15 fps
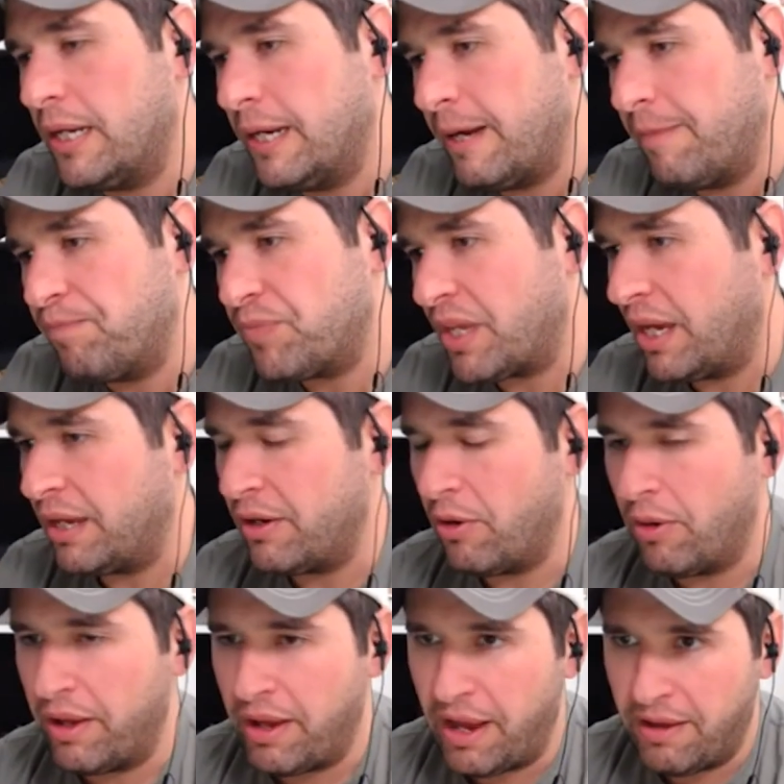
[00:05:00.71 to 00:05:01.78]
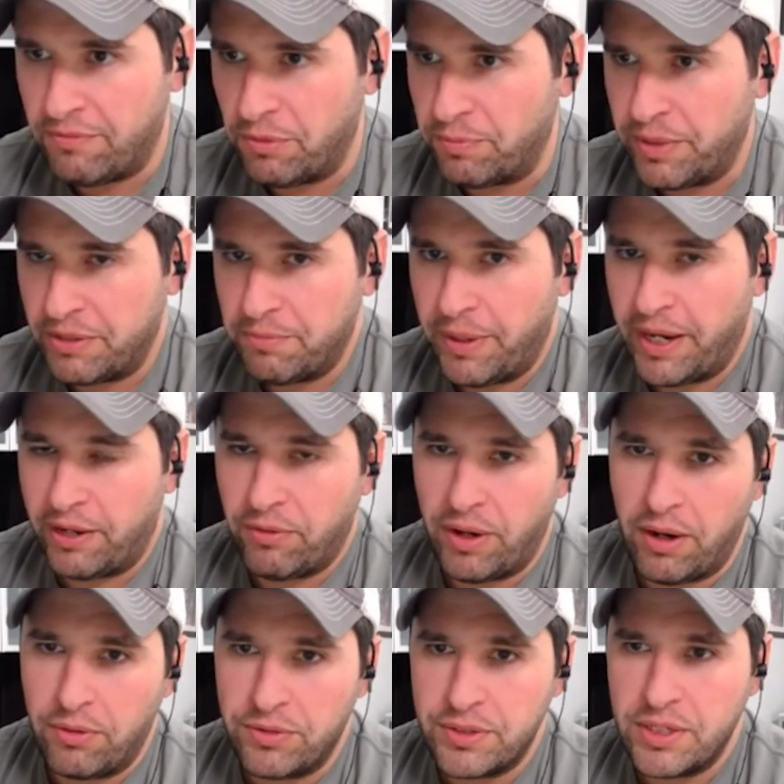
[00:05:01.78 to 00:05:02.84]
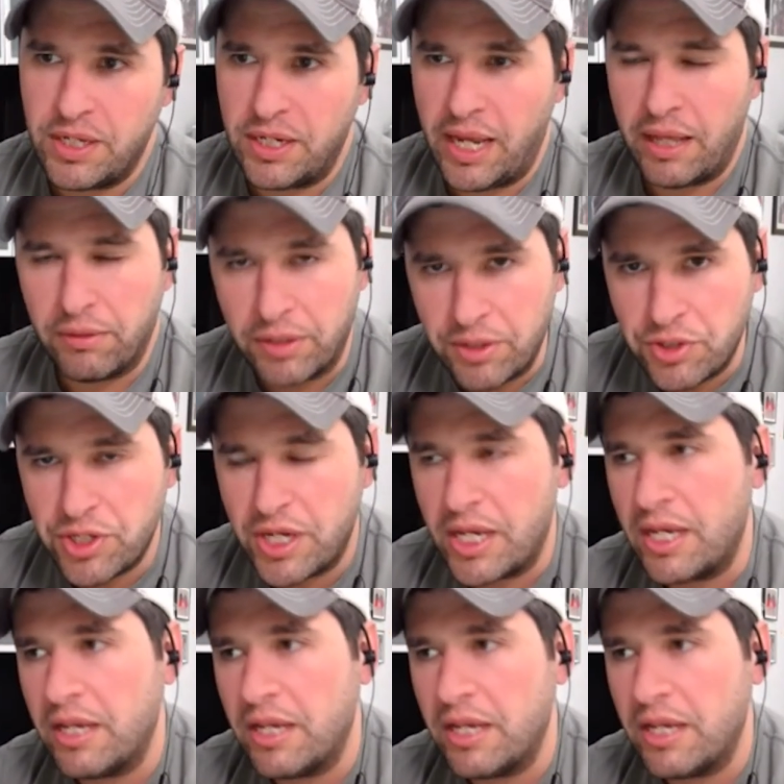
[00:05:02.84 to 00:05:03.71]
Um, you know, I, I, have a big background in LNG,